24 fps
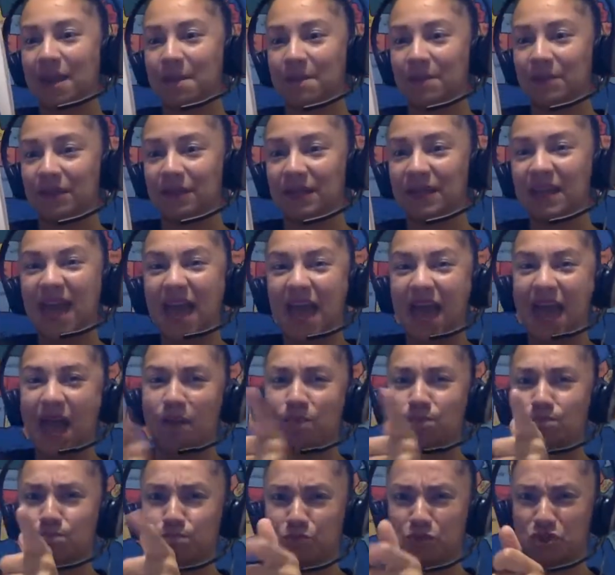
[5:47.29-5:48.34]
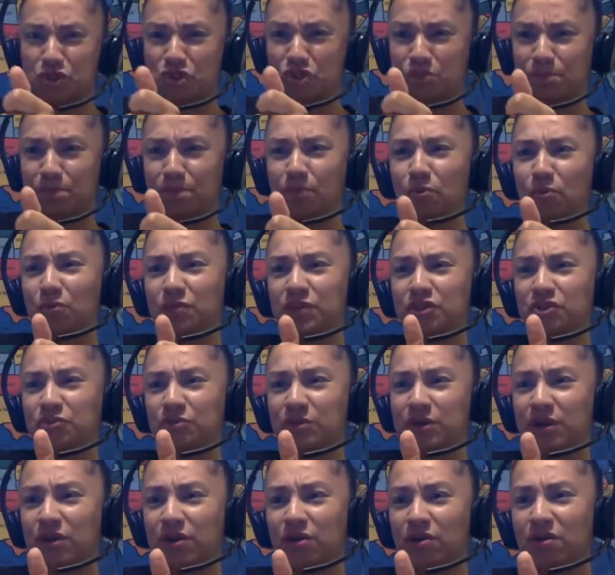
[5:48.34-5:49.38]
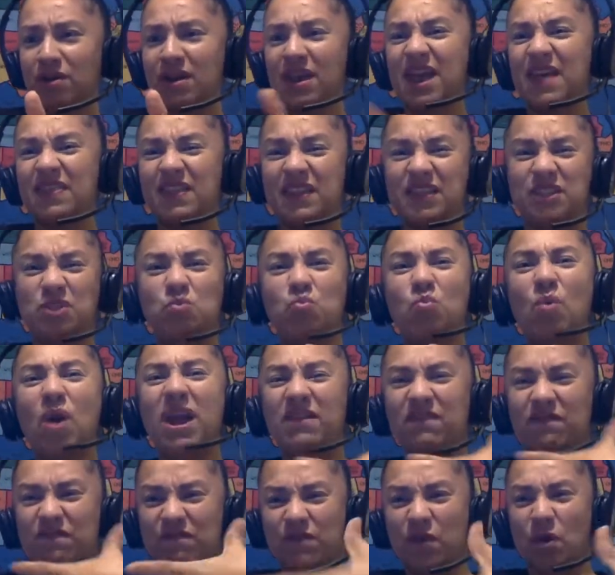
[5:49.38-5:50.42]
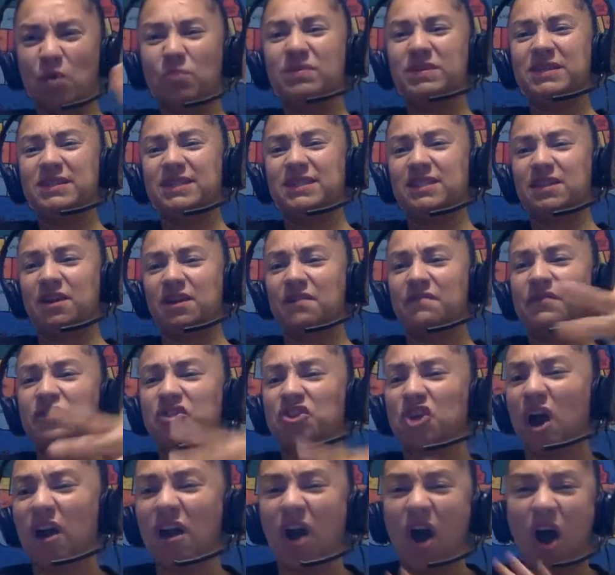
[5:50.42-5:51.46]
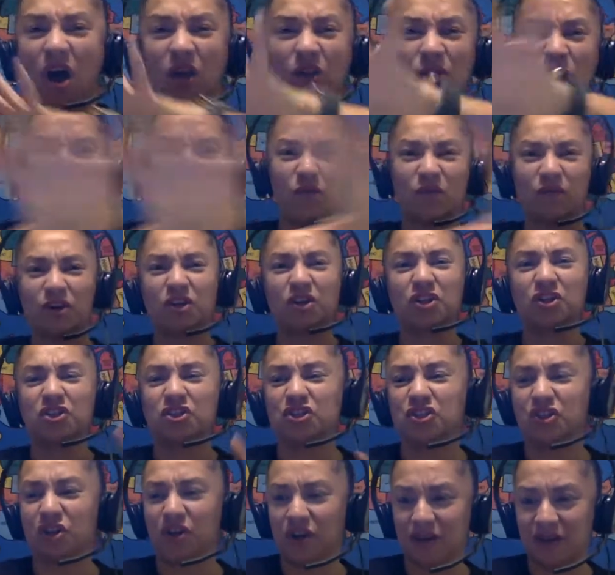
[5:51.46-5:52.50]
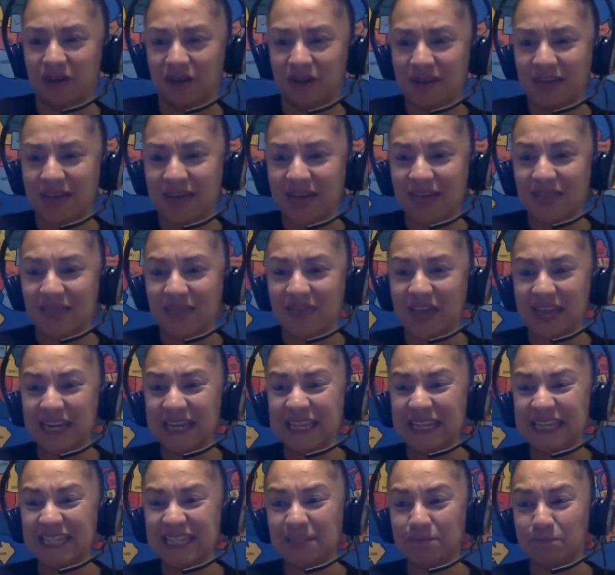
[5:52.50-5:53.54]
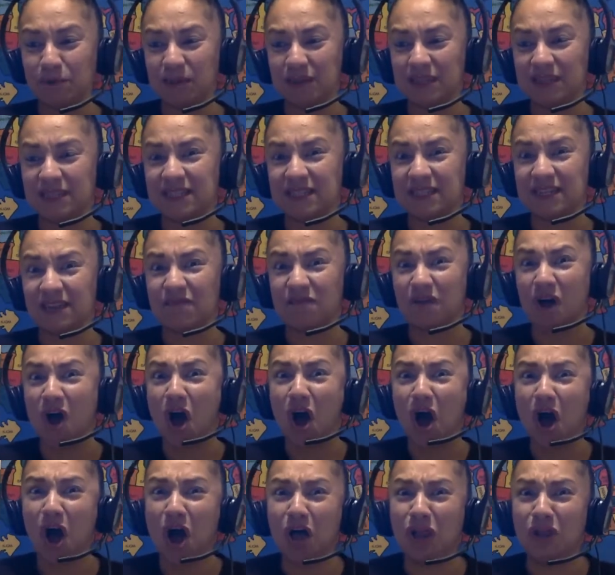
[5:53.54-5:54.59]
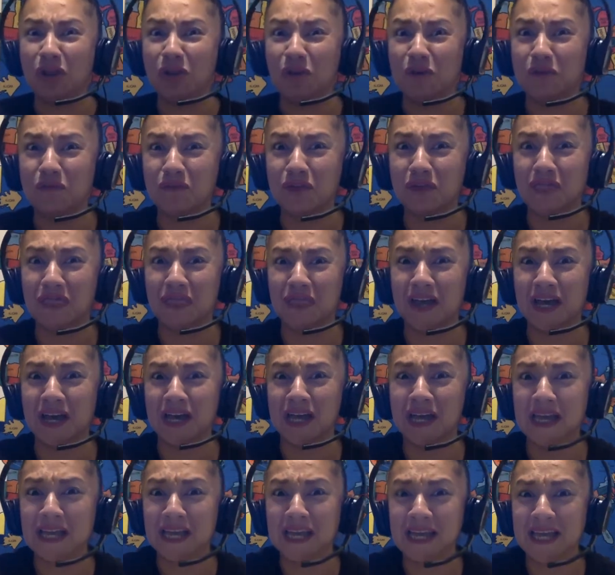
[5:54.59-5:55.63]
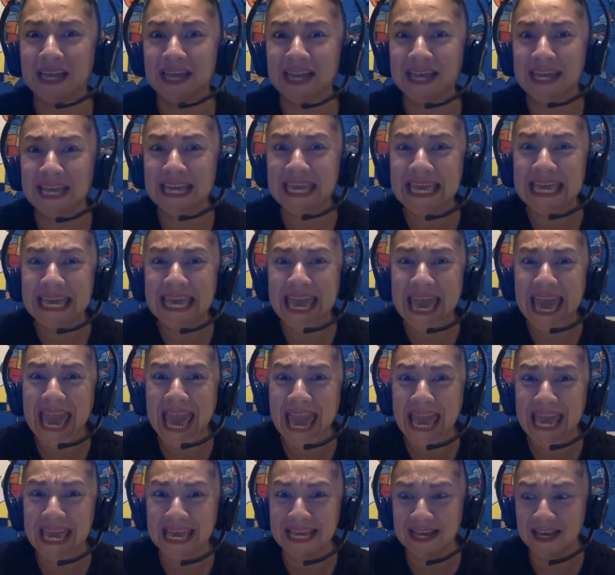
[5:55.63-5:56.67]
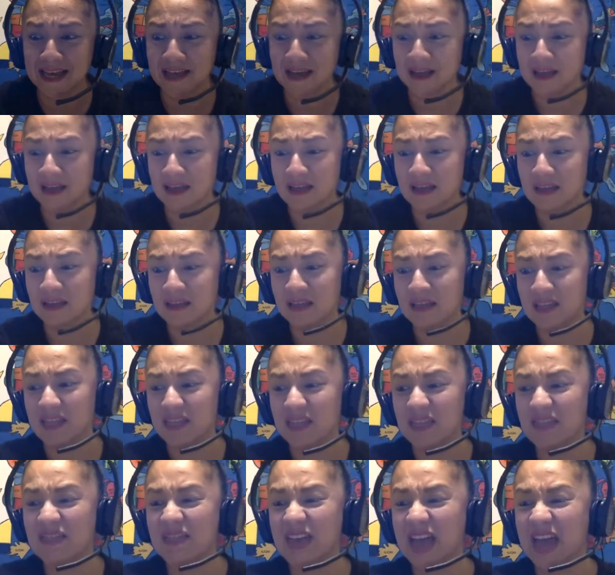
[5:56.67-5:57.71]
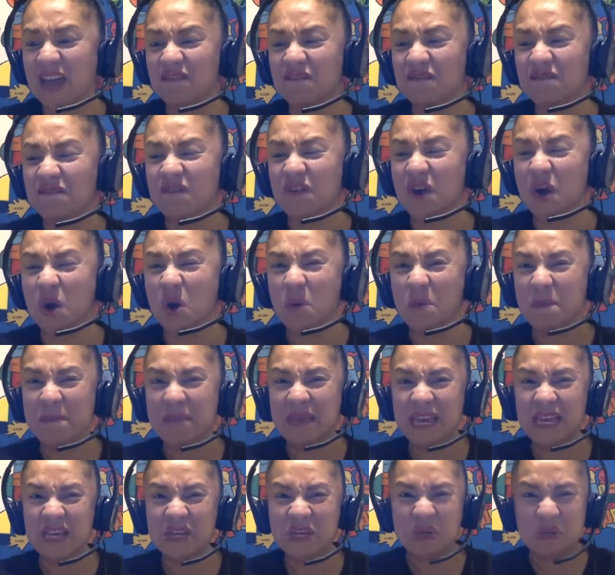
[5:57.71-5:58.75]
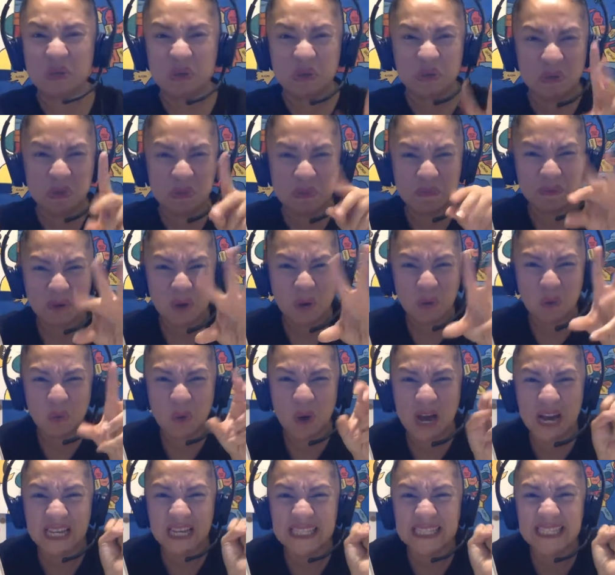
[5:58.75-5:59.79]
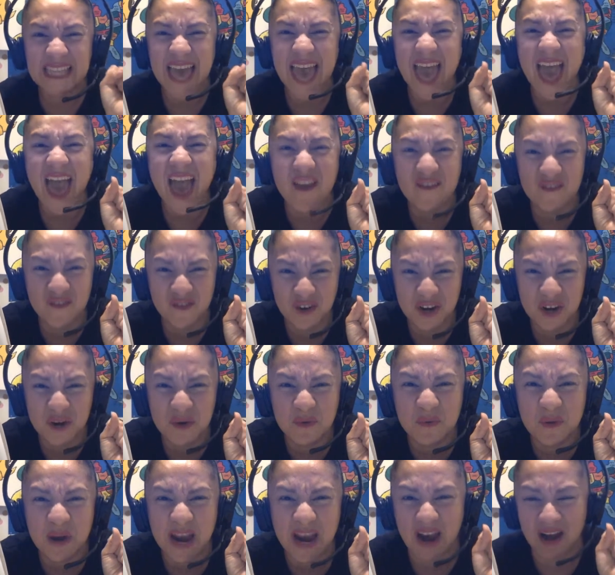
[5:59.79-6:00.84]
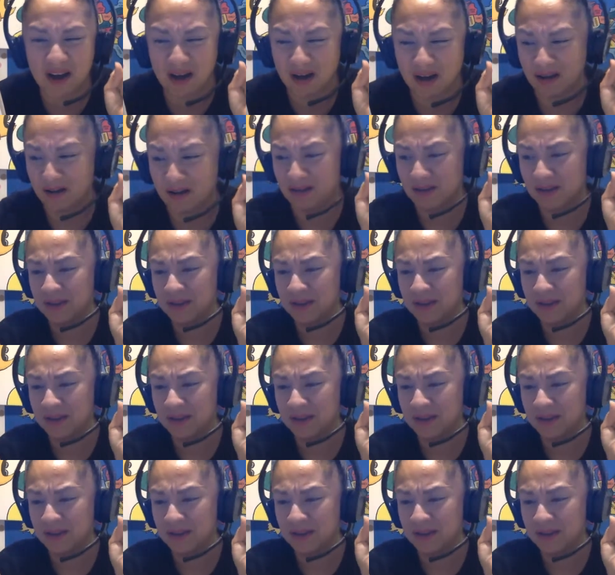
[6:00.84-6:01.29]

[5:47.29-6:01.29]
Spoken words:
Emily and pulled the trigger. This white foamy stuff shot all over her shirt. Then he sprayed the stuff all over the cake. That foamy goop was everywhere.